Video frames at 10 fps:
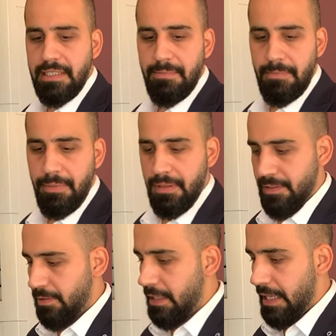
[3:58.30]
has been
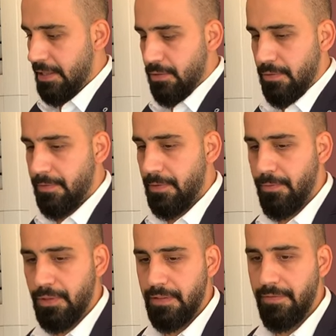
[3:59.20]
built on a land of
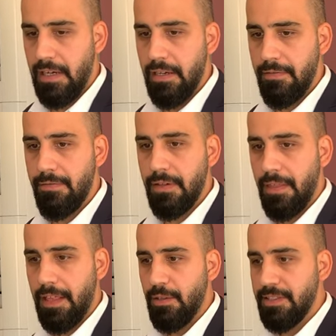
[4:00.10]

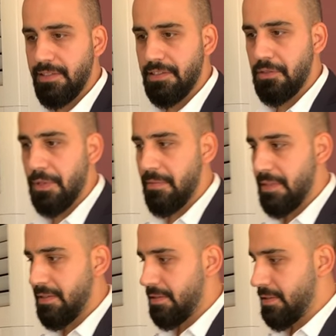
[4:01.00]
45,000 square
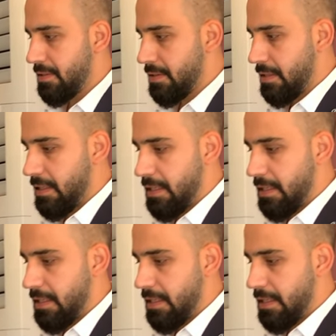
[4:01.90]
meters,